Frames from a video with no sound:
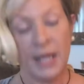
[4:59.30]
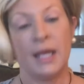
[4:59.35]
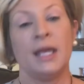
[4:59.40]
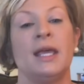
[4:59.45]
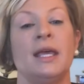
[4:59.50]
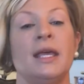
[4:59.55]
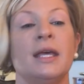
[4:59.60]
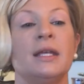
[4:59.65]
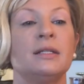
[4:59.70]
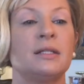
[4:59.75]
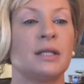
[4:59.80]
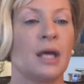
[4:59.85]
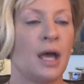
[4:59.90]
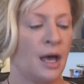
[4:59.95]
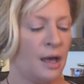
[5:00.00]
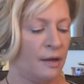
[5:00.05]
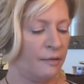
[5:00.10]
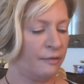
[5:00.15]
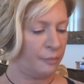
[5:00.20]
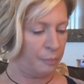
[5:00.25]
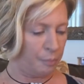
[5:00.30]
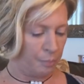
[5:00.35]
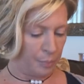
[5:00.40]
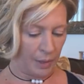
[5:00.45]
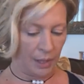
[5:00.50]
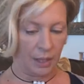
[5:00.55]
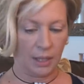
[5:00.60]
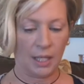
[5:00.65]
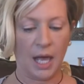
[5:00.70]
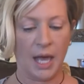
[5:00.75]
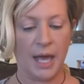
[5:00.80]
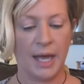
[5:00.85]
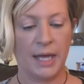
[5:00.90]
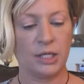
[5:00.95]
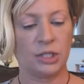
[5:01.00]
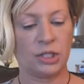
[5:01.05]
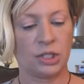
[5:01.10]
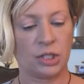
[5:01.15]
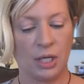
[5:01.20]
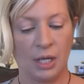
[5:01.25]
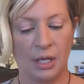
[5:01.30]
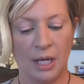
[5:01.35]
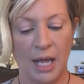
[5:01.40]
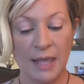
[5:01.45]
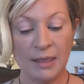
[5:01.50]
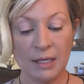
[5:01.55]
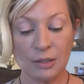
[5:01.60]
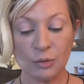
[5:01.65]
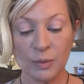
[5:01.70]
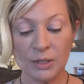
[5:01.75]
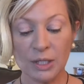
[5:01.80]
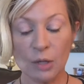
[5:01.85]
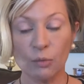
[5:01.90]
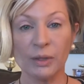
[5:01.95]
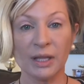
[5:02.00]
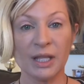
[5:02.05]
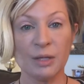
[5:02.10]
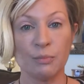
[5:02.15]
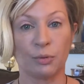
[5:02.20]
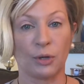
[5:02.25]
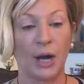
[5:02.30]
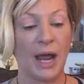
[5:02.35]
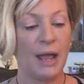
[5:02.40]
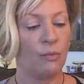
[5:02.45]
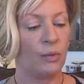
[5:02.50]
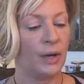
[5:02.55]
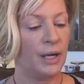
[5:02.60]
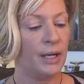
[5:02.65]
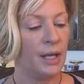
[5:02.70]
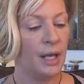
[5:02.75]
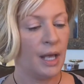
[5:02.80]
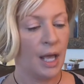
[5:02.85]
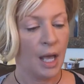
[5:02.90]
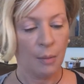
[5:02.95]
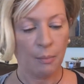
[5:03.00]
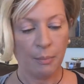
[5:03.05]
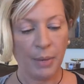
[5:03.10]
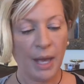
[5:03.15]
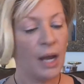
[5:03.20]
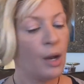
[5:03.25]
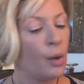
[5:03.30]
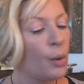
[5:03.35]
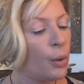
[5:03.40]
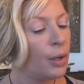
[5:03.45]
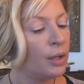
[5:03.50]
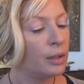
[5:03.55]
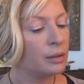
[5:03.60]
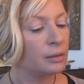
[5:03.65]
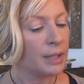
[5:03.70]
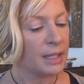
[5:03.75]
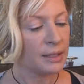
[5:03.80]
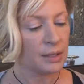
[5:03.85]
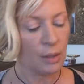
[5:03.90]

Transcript: hint of blush, and this one's a really bright one, but that's